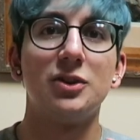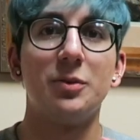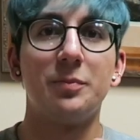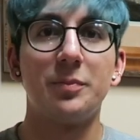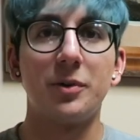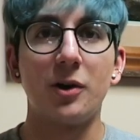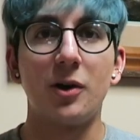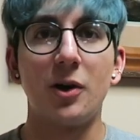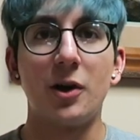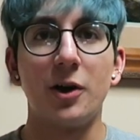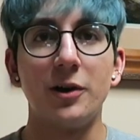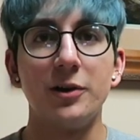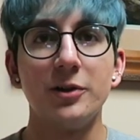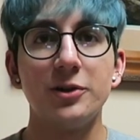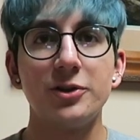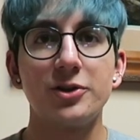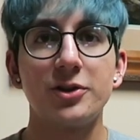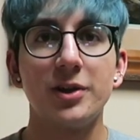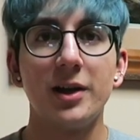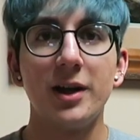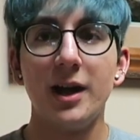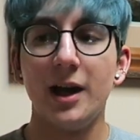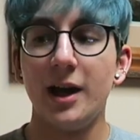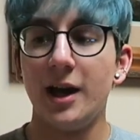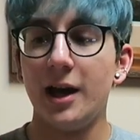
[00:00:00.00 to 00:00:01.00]
super
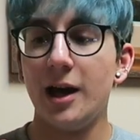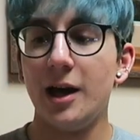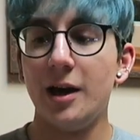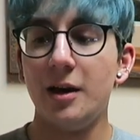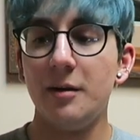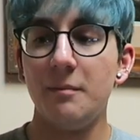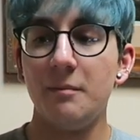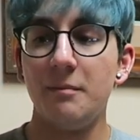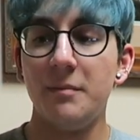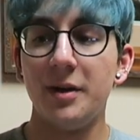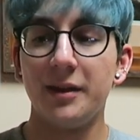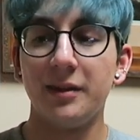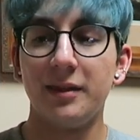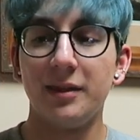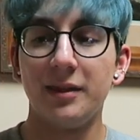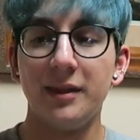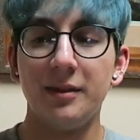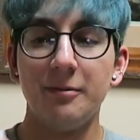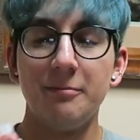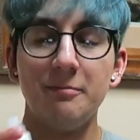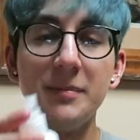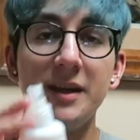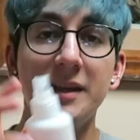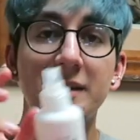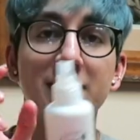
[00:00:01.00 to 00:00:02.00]
harsh. But
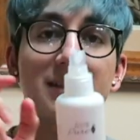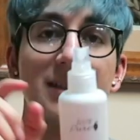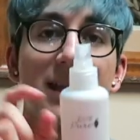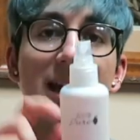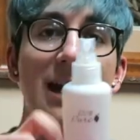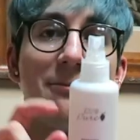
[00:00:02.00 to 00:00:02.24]
the mist,